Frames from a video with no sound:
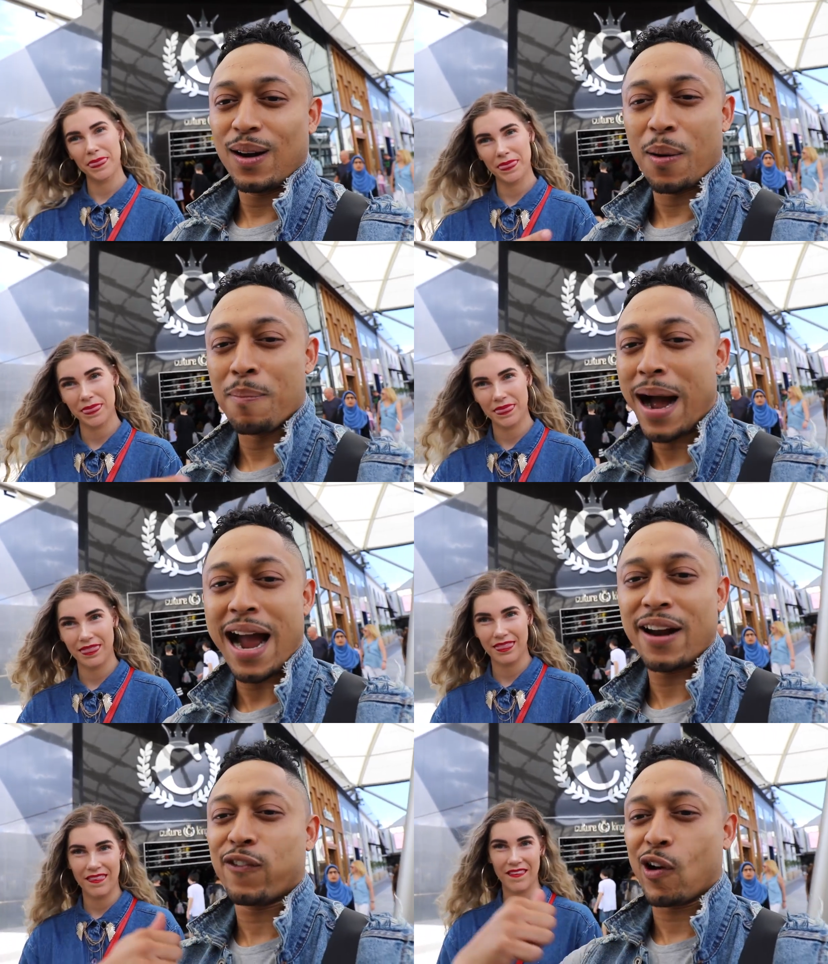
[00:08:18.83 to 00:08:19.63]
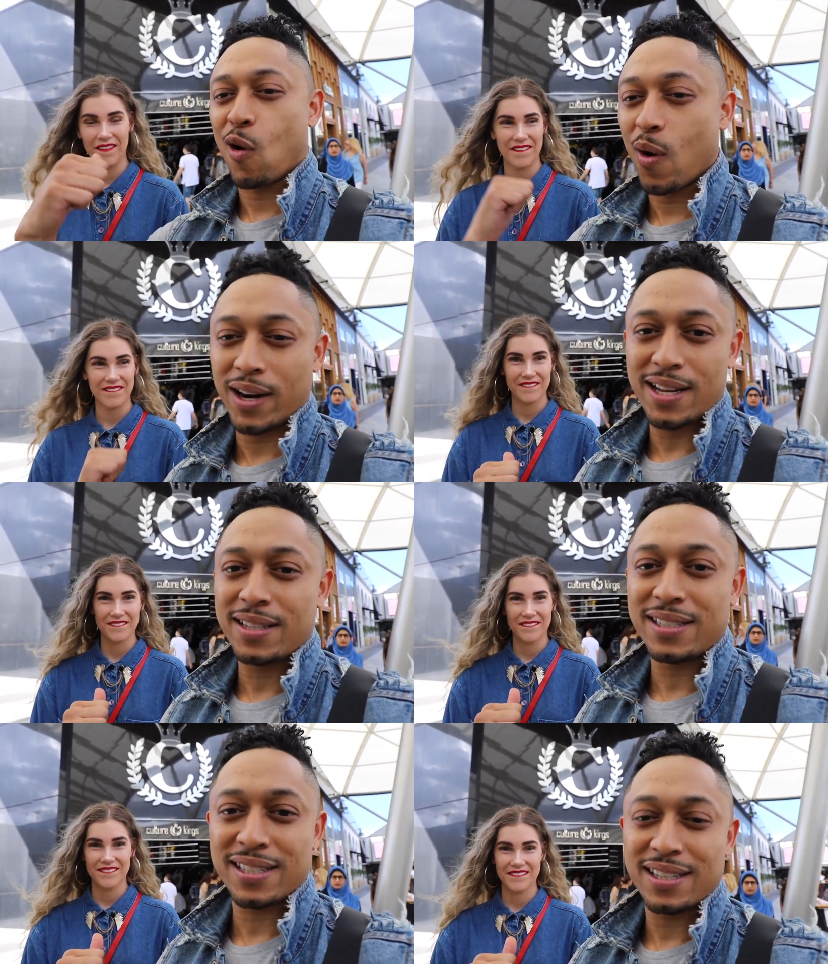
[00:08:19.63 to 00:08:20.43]
Speaker 1: or mine for
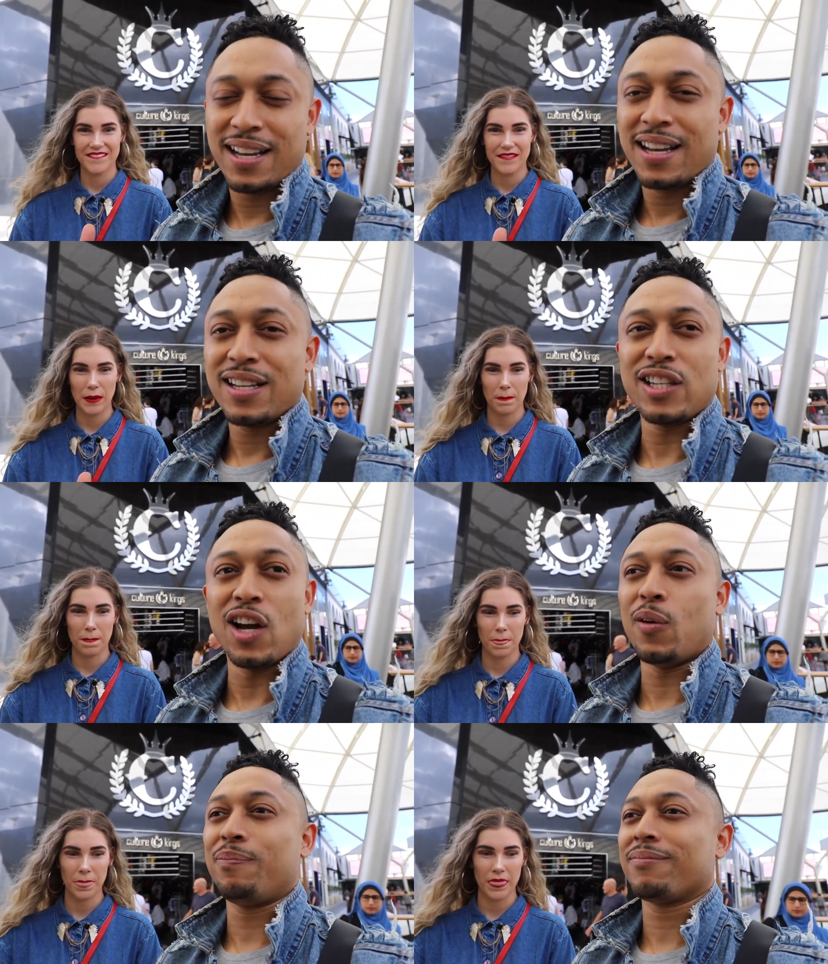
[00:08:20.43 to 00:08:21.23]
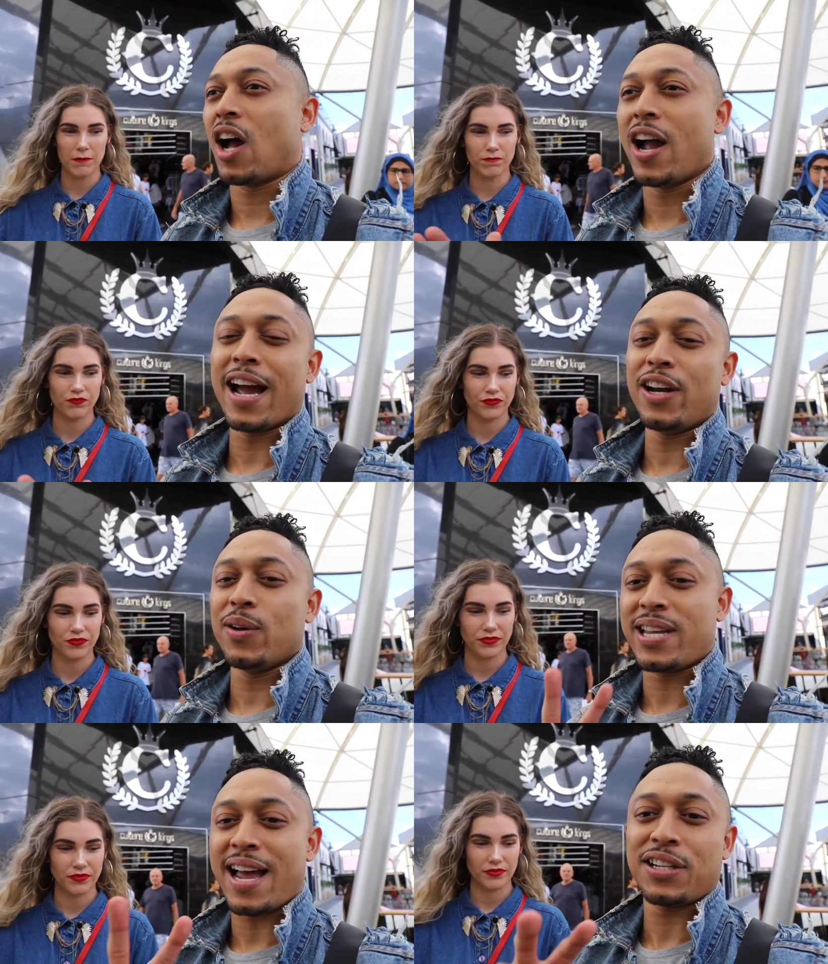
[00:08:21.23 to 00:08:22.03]
Courtney's? So all you gotta
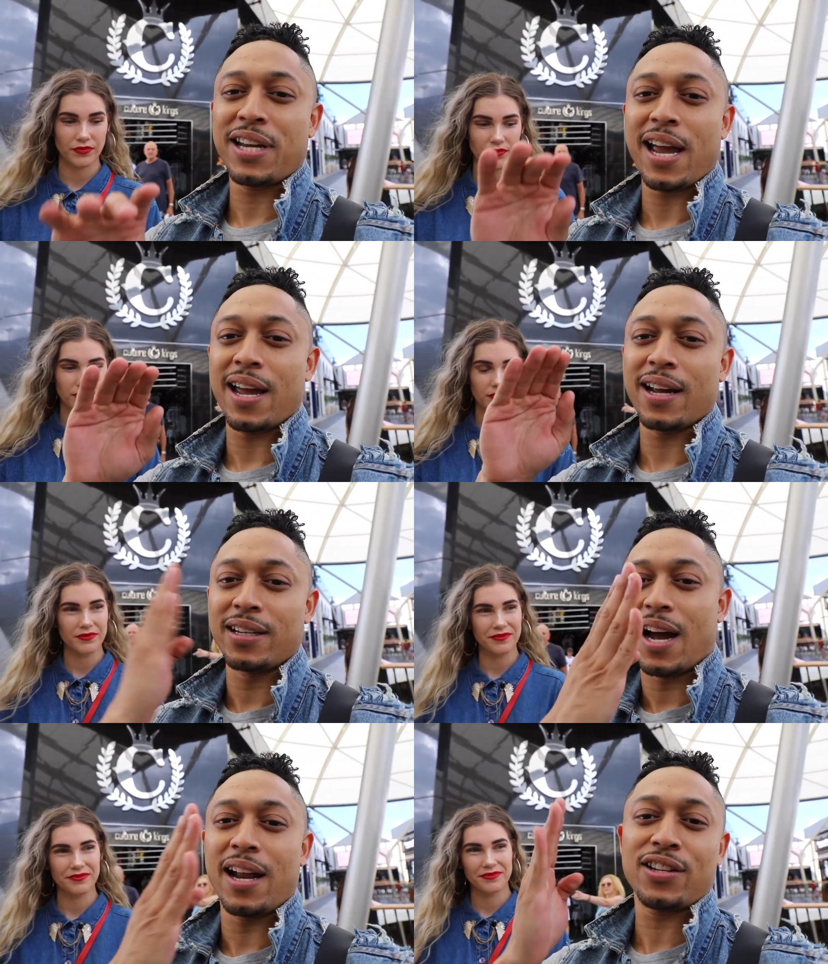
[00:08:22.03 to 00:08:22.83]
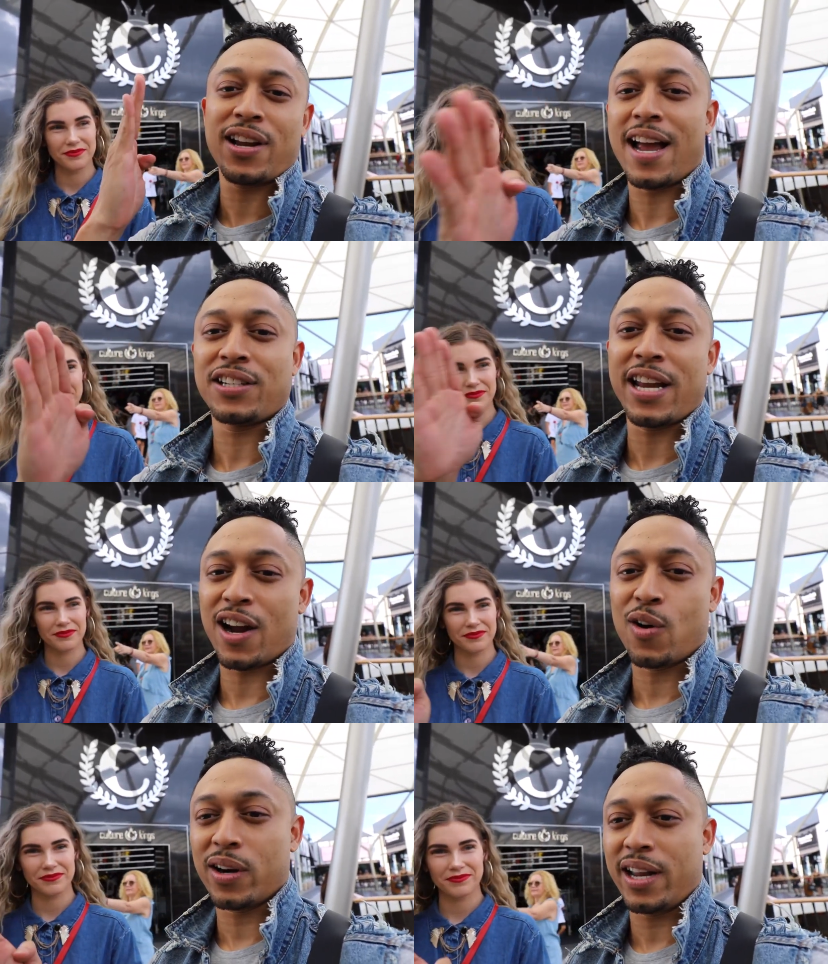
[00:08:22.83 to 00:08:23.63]
do is hashtag Adonis or
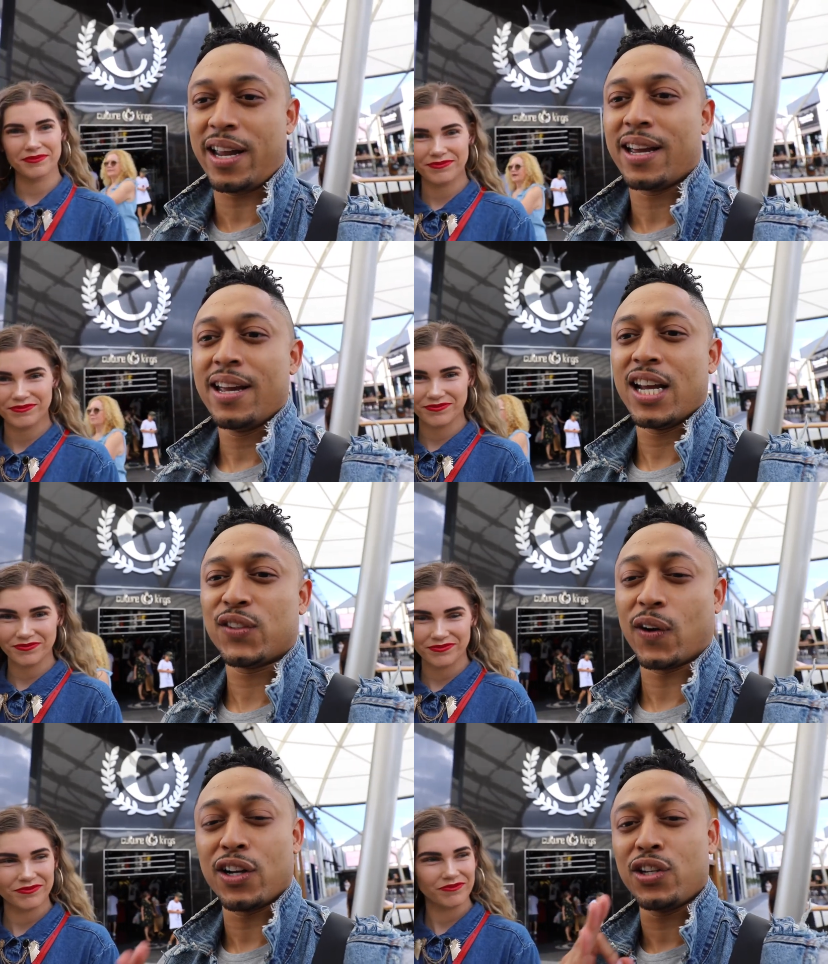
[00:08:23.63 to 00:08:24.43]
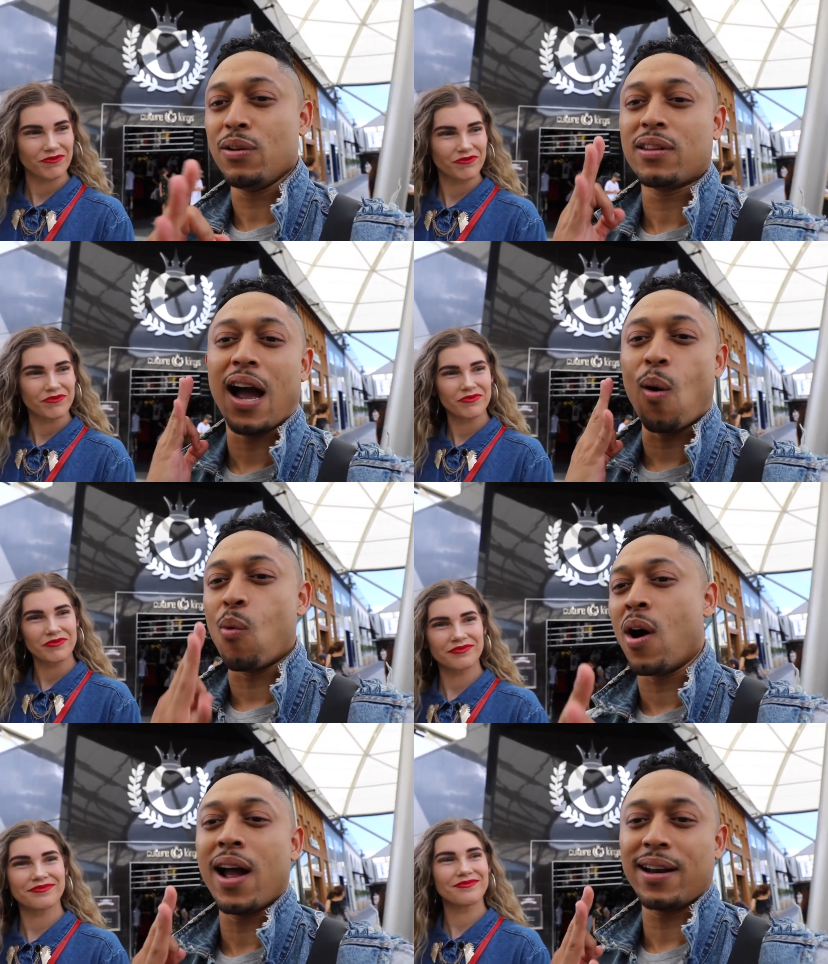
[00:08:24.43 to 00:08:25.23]
hashtag Courtney as far as who you thought
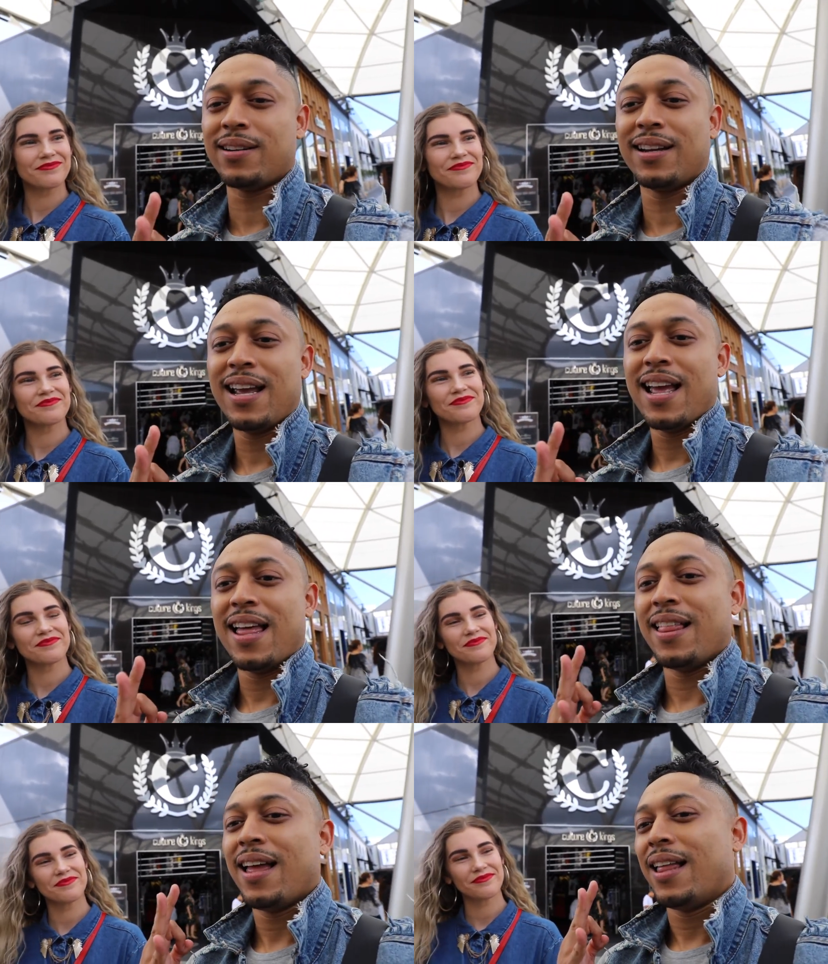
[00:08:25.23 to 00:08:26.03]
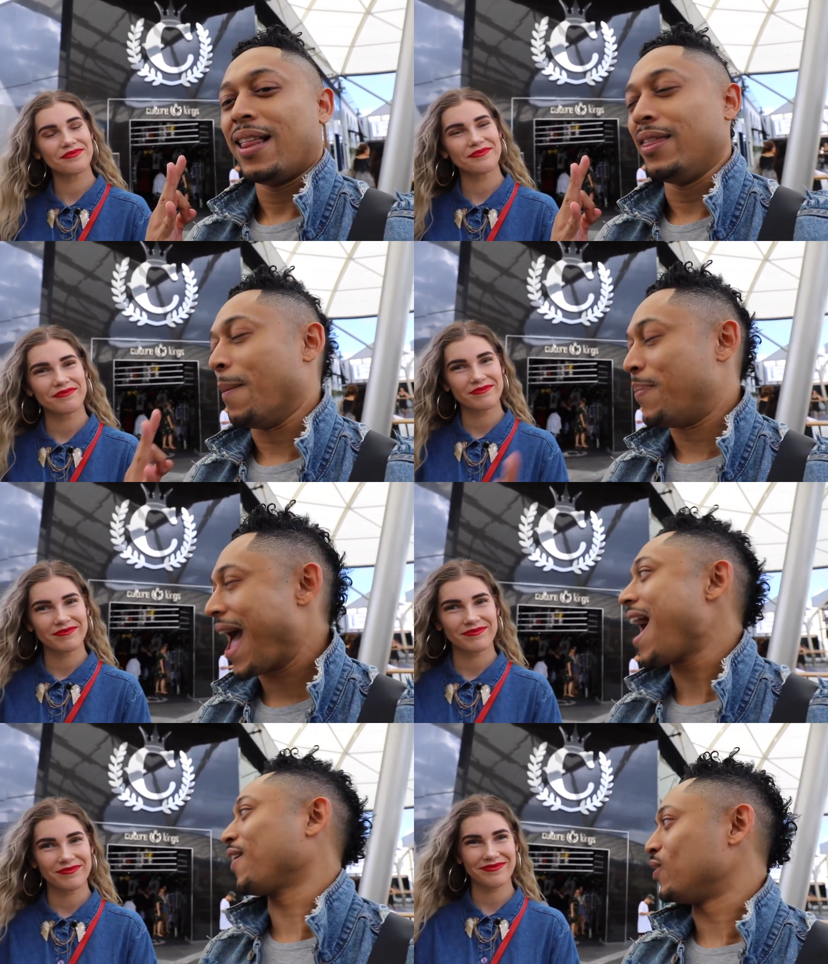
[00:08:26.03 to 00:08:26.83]
won the
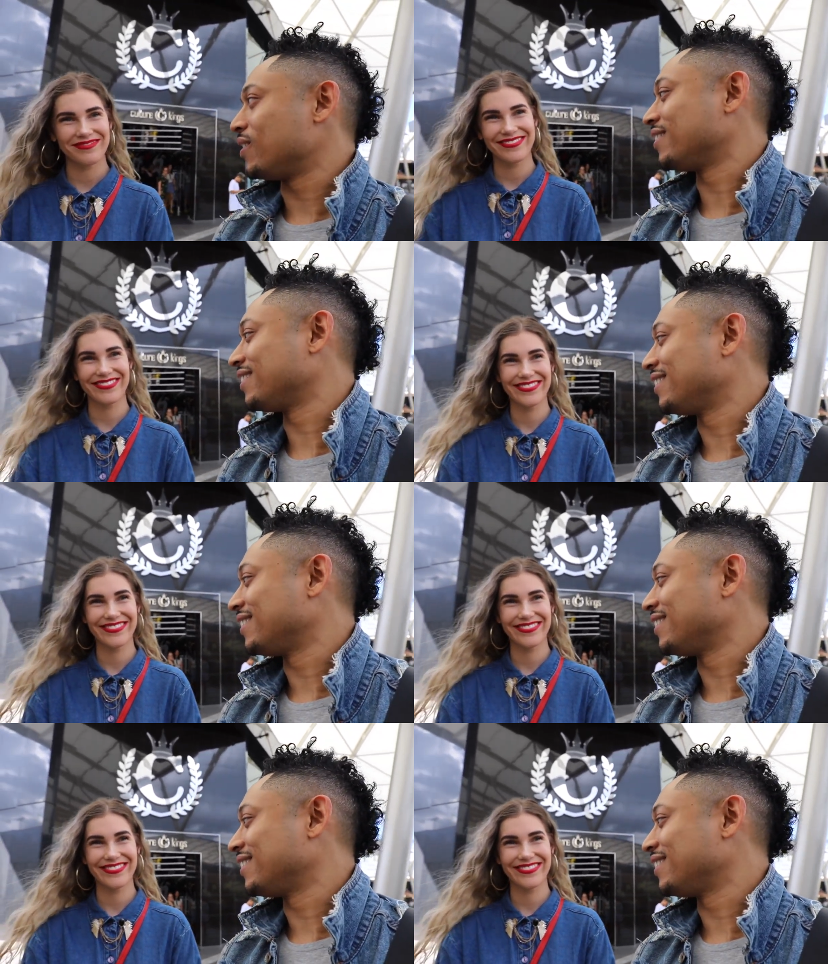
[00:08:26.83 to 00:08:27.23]
battle.